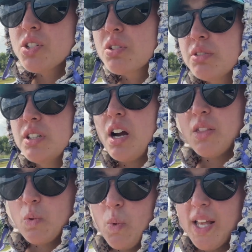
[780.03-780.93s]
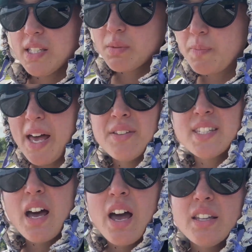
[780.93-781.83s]
shoulder on the westbound
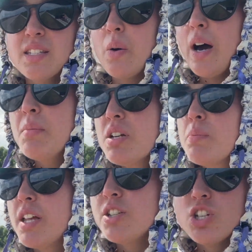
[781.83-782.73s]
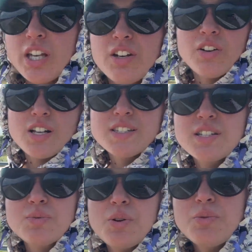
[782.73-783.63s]
side, so I'm gonna play chicken across
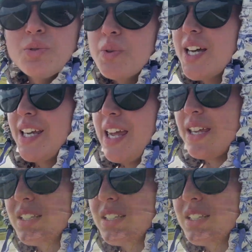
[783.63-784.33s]
this road real quick and